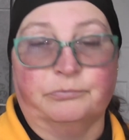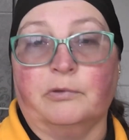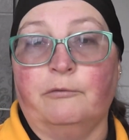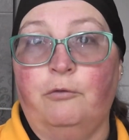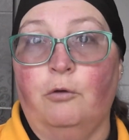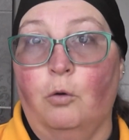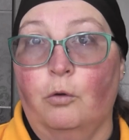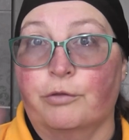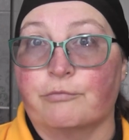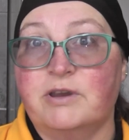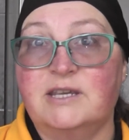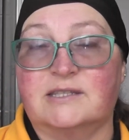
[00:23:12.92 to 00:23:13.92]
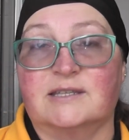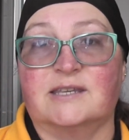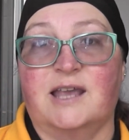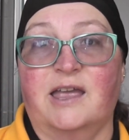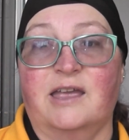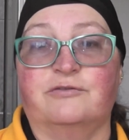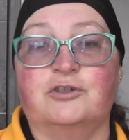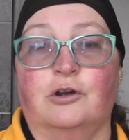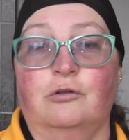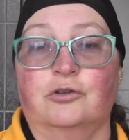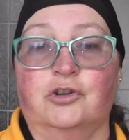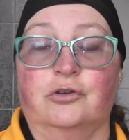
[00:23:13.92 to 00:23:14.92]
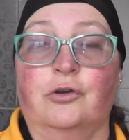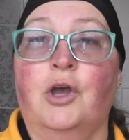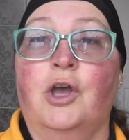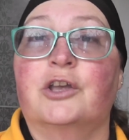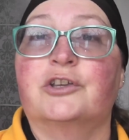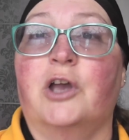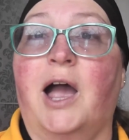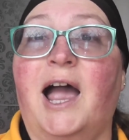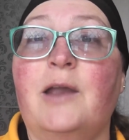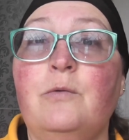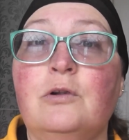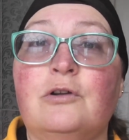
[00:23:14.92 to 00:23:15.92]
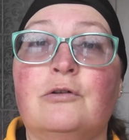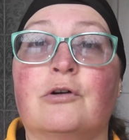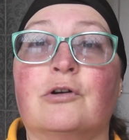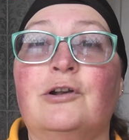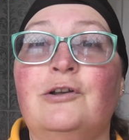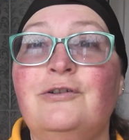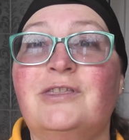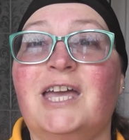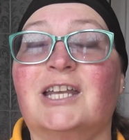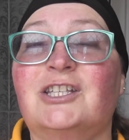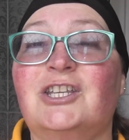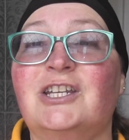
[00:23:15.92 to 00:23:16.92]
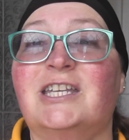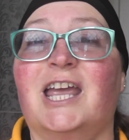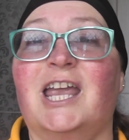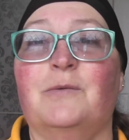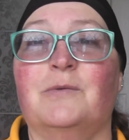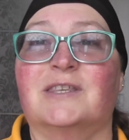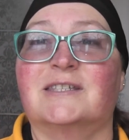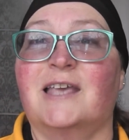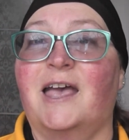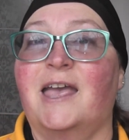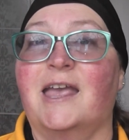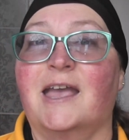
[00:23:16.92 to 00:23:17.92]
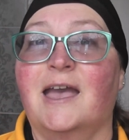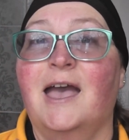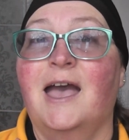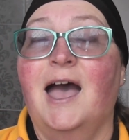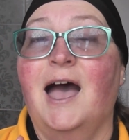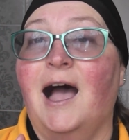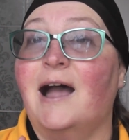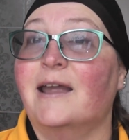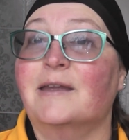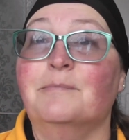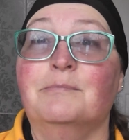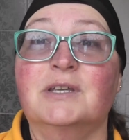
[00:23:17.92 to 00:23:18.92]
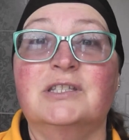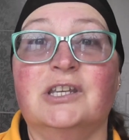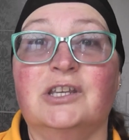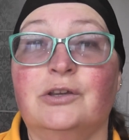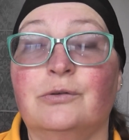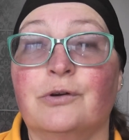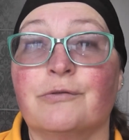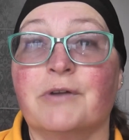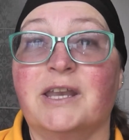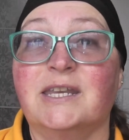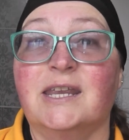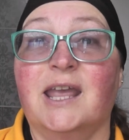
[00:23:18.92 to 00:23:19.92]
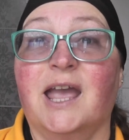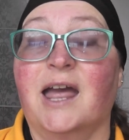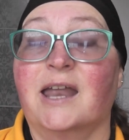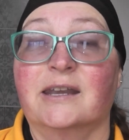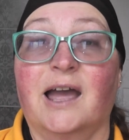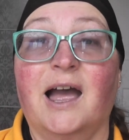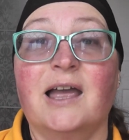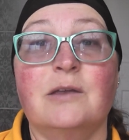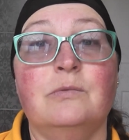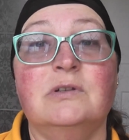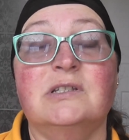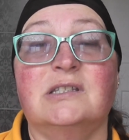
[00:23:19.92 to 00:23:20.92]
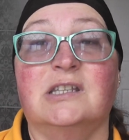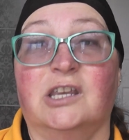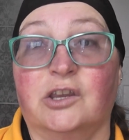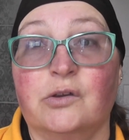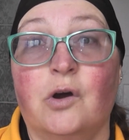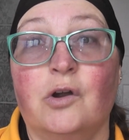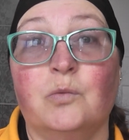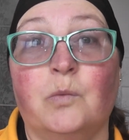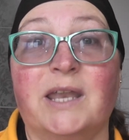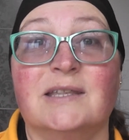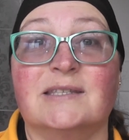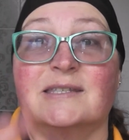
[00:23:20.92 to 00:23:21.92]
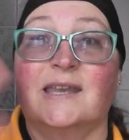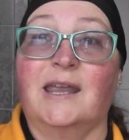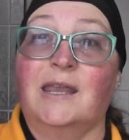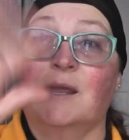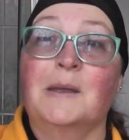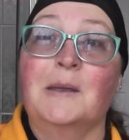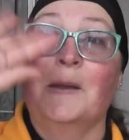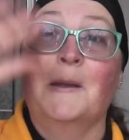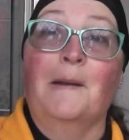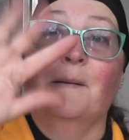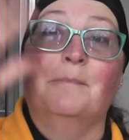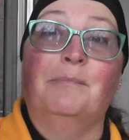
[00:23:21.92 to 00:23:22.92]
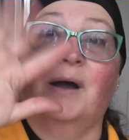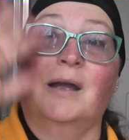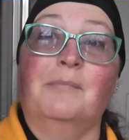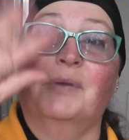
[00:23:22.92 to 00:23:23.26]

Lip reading: for the reasons I have told you. So I will conclude that today with saying I am missing you already, and I will see you on Wednesday. Bye